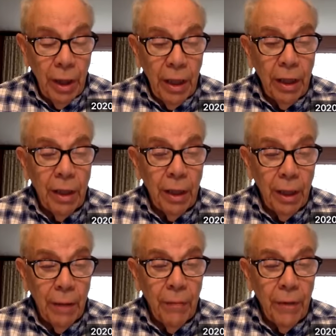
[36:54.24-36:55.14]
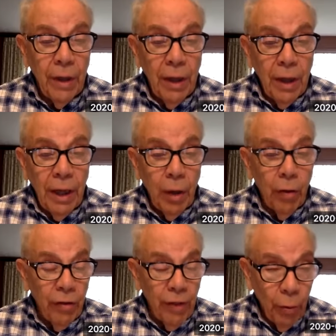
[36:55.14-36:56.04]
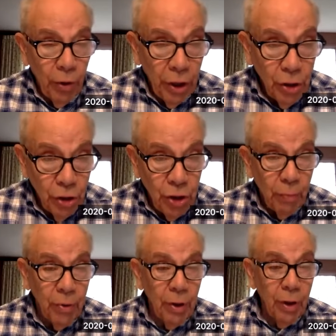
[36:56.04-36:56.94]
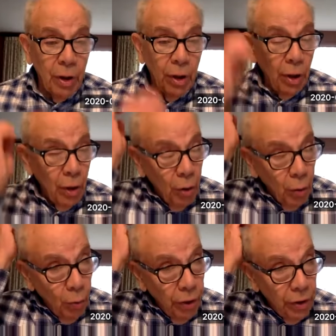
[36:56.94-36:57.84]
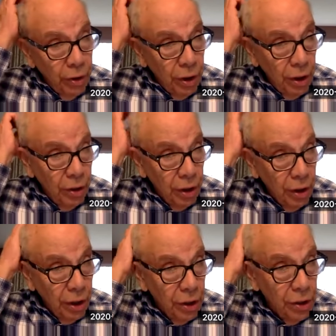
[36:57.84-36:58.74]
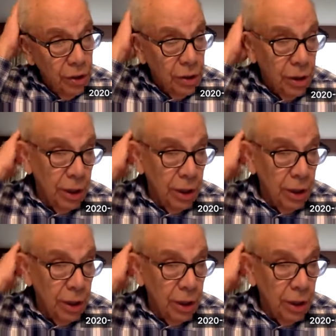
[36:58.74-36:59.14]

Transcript: And I know that relationship with Ethan is